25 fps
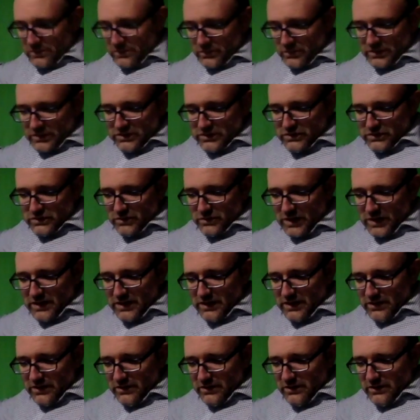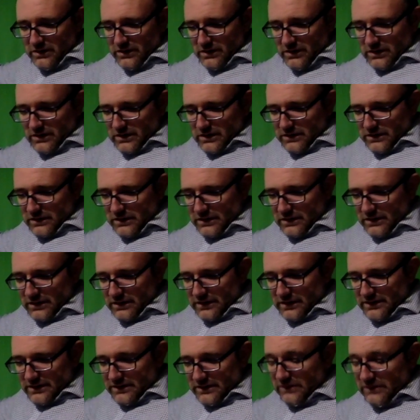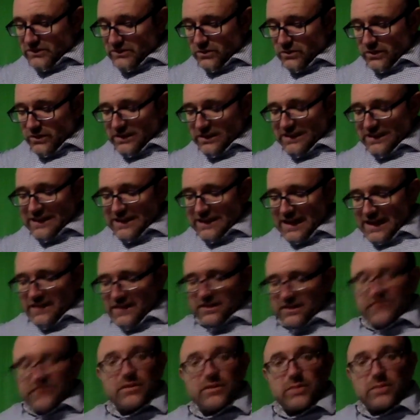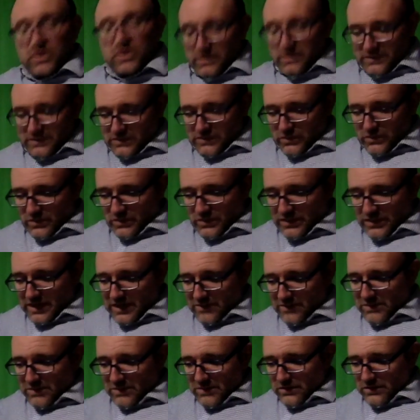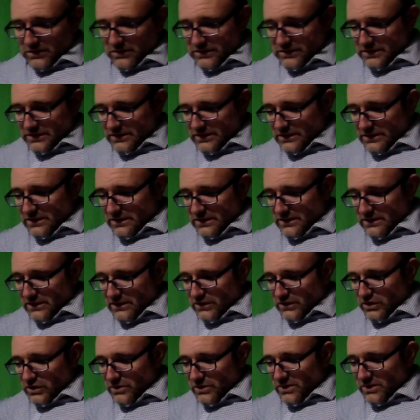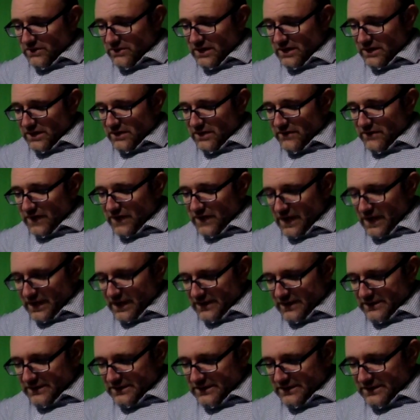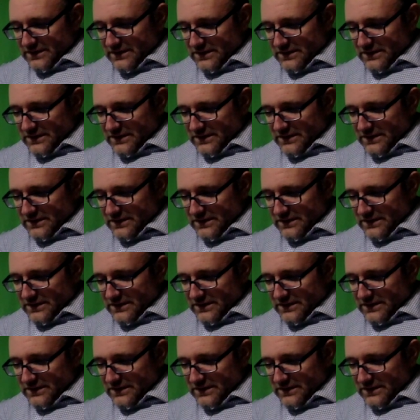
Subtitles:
which is right here, the length of the plot is 28 meters. Determine the value of x.